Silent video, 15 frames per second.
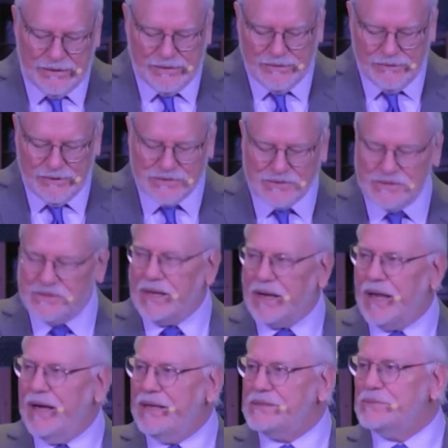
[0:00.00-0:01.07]
This is the
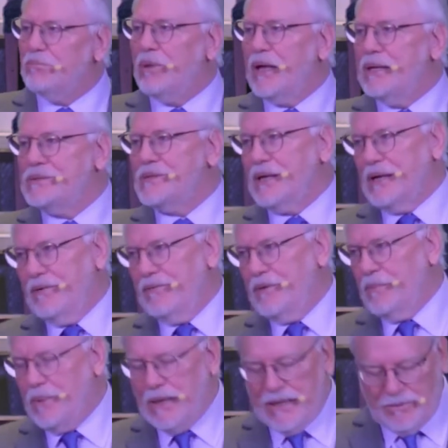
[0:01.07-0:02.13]
last blessing of the
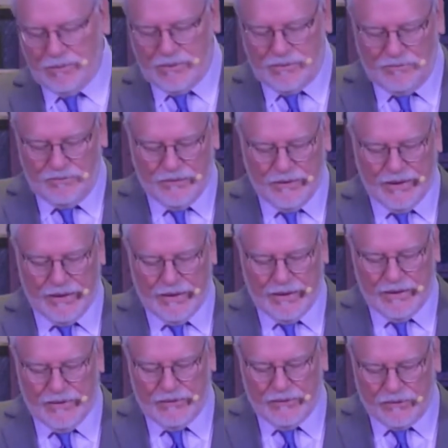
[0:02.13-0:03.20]
Bible.
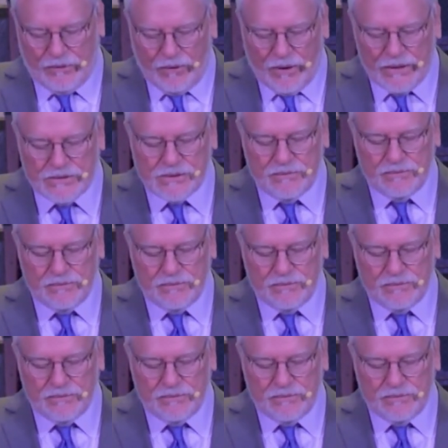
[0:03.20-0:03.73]
The grace of the